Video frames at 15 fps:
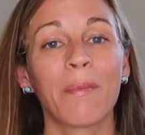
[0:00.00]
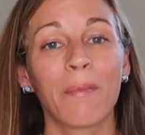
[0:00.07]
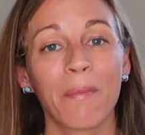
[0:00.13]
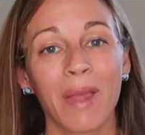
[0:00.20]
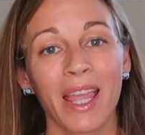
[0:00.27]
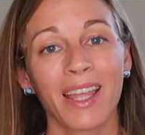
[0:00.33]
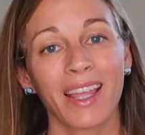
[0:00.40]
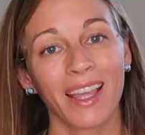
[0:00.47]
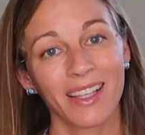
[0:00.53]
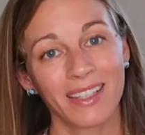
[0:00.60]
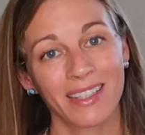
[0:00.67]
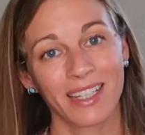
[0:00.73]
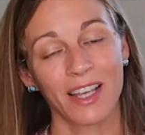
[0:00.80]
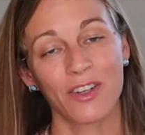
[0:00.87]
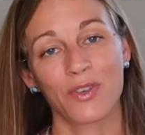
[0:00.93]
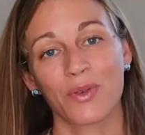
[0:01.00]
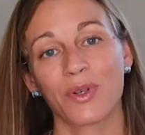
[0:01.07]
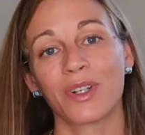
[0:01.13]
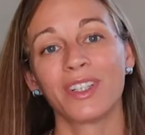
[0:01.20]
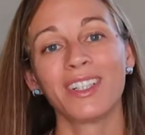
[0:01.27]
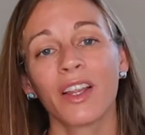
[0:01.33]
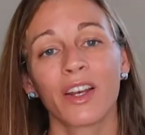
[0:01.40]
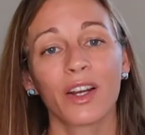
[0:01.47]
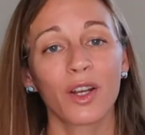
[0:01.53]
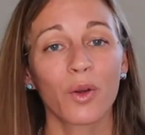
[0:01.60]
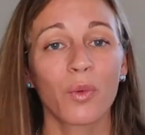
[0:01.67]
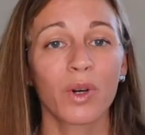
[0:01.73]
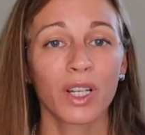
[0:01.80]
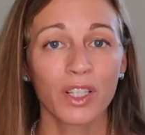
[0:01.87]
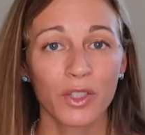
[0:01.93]
make a schedule. You're going to
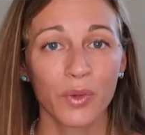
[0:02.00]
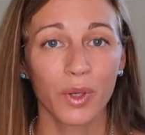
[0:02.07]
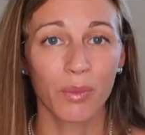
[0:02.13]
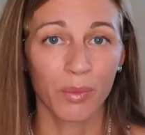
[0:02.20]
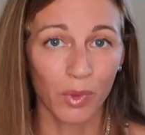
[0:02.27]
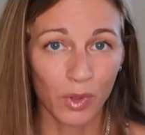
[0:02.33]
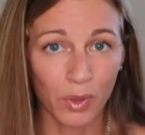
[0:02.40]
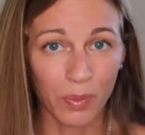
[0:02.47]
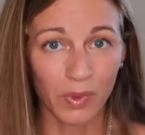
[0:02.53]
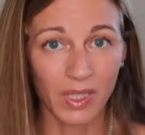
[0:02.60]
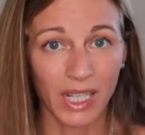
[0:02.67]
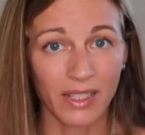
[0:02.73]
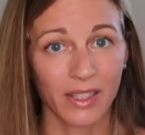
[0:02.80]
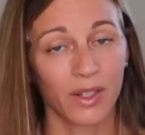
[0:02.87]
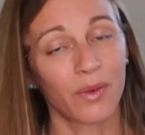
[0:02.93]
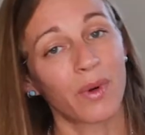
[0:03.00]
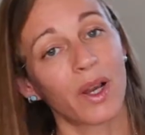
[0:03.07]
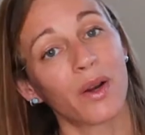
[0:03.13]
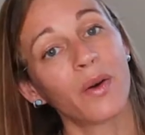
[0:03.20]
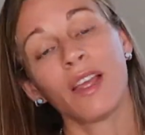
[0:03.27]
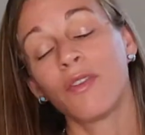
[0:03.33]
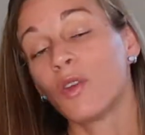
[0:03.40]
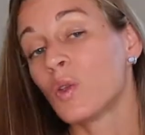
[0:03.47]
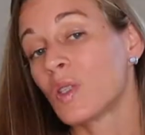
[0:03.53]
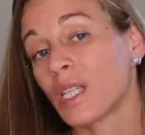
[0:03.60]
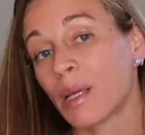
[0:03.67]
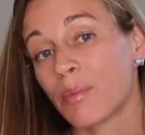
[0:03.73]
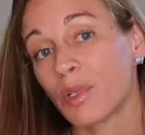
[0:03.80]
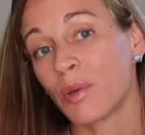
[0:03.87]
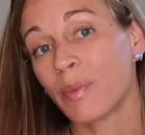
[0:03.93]
want to do it multiple days in a row. If you
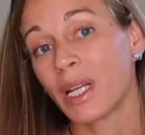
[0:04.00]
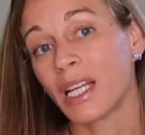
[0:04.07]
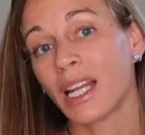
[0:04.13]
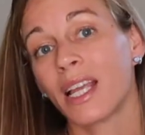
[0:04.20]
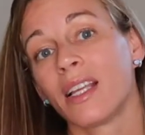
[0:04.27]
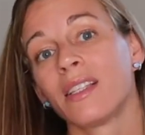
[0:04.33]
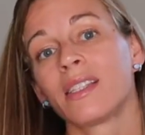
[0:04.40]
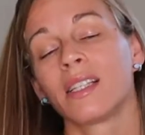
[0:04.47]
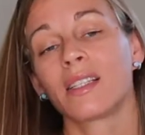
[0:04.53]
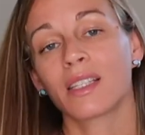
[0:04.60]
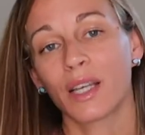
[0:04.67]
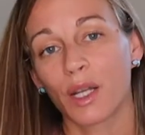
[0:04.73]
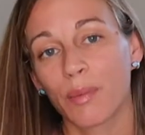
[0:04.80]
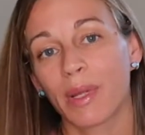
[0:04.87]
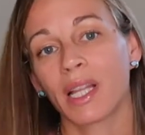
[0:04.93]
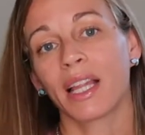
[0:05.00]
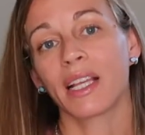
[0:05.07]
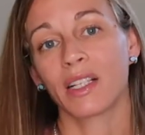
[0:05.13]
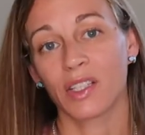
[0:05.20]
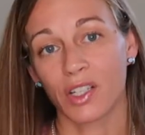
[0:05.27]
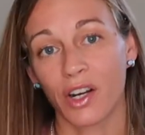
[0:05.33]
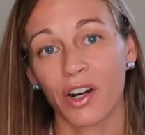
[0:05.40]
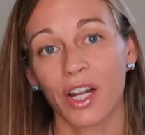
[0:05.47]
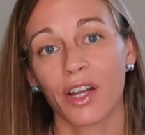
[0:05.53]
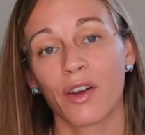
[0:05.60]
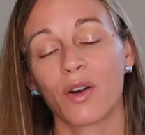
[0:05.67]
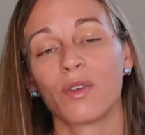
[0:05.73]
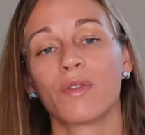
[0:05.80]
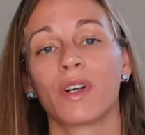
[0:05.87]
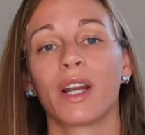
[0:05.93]
skip too many days, it's going to be like starting
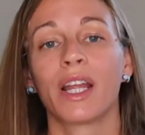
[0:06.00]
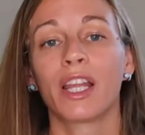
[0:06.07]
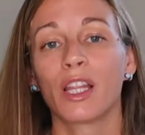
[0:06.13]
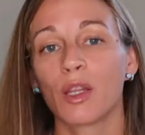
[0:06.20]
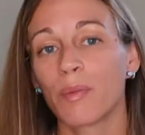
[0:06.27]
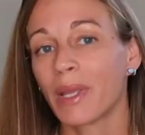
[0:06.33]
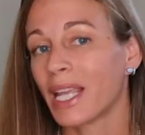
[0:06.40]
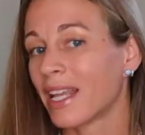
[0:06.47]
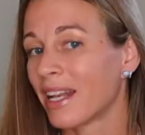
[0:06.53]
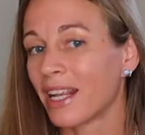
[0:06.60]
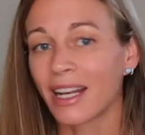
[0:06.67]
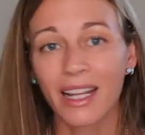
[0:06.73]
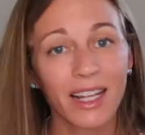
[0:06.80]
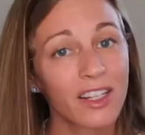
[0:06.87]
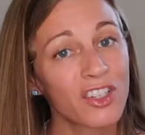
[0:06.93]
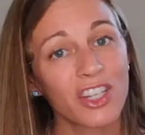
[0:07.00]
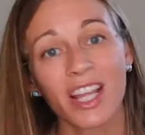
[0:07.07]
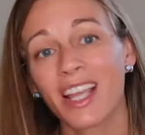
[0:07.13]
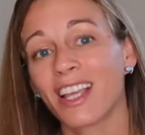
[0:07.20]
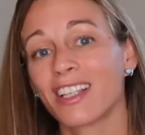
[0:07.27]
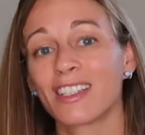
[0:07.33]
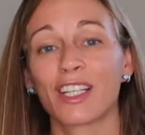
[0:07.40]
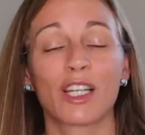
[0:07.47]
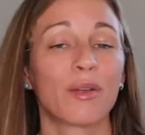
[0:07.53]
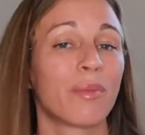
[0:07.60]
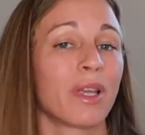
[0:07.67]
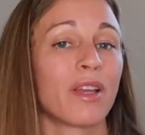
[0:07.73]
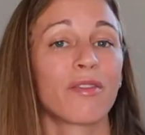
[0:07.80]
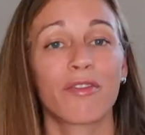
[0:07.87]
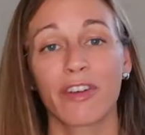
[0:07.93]
over. And in the beginning, each day is going to
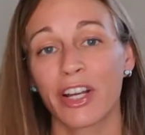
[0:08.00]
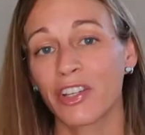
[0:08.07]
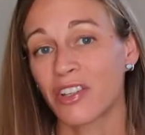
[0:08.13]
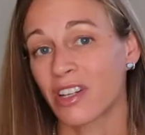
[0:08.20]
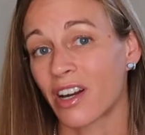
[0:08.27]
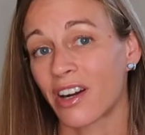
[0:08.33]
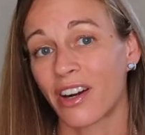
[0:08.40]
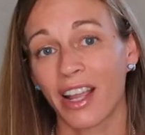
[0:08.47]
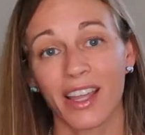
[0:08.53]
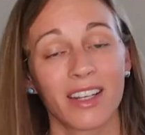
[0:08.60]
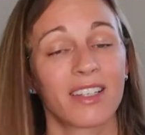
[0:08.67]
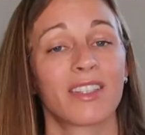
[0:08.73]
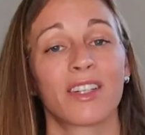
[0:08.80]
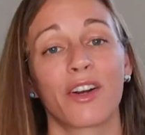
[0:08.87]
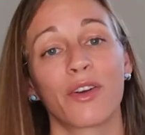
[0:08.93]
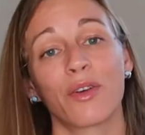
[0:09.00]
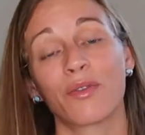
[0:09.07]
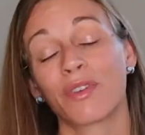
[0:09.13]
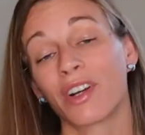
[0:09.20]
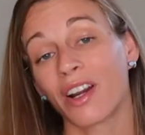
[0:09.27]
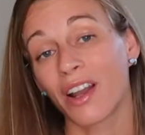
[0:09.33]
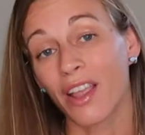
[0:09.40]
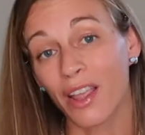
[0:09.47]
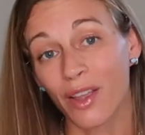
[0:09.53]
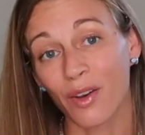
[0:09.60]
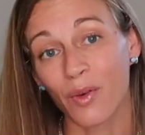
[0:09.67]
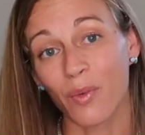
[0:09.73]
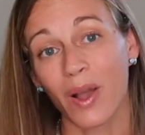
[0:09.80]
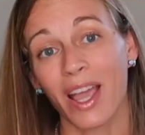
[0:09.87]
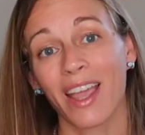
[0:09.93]
be a fresh start and a start over in
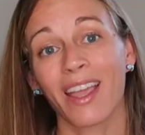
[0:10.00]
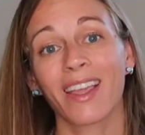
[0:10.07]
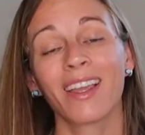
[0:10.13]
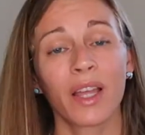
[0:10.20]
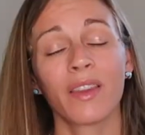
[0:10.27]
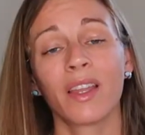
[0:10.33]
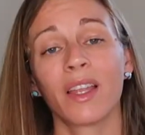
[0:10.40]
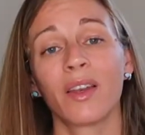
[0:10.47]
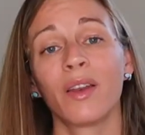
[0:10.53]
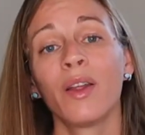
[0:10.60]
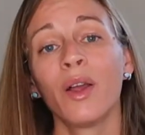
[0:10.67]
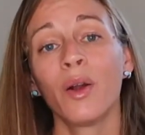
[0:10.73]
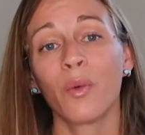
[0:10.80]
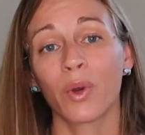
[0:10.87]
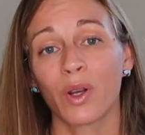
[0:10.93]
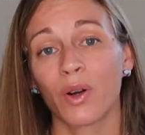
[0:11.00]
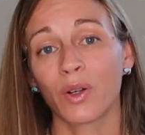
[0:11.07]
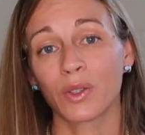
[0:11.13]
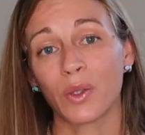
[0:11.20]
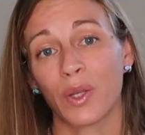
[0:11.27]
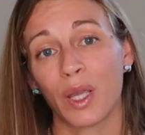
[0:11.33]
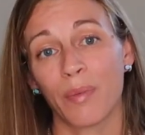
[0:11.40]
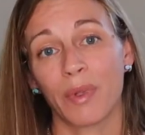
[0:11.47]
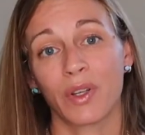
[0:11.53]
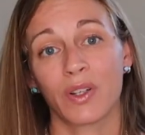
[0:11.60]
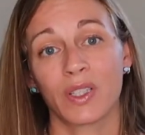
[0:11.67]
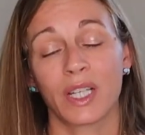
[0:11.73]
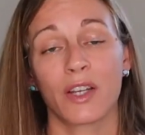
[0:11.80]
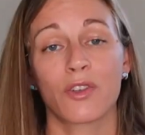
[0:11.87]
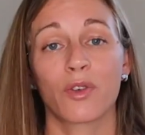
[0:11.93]
a way. And then when also keeping your
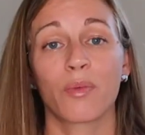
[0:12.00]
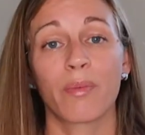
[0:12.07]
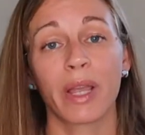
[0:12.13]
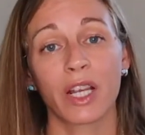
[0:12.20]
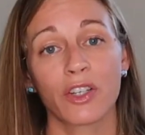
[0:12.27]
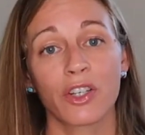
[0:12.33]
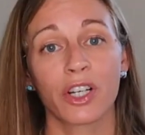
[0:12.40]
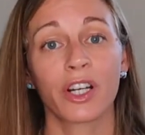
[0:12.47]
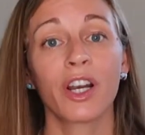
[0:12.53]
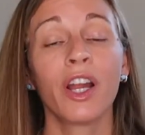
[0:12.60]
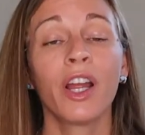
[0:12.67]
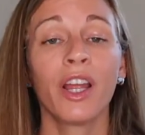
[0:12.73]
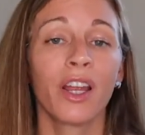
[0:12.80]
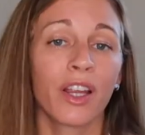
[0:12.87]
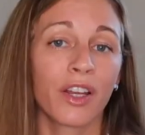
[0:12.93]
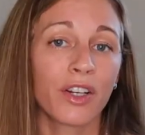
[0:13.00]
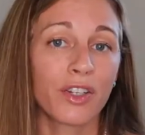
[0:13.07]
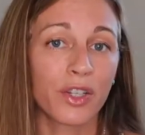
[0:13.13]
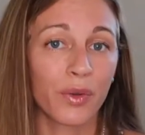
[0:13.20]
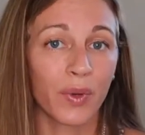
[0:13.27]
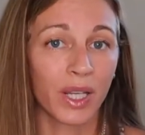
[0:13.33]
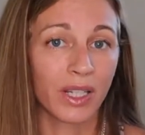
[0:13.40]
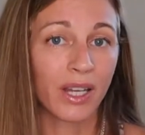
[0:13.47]
schedule, make sure you're doing